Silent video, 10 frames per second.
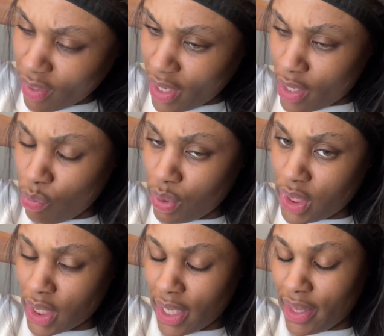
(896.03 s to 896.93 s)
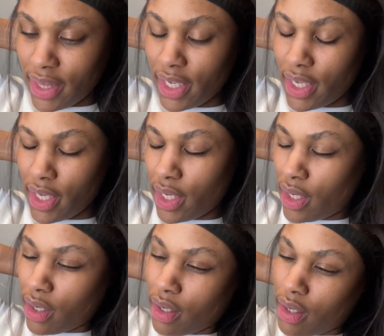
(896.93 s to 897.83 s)
It was in
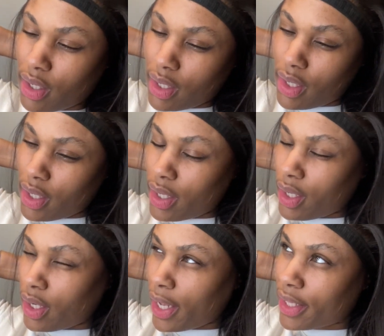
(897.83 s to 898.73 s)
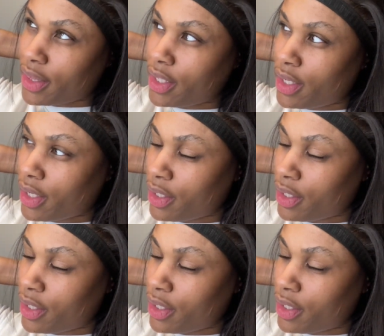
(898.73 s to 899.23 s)
the like the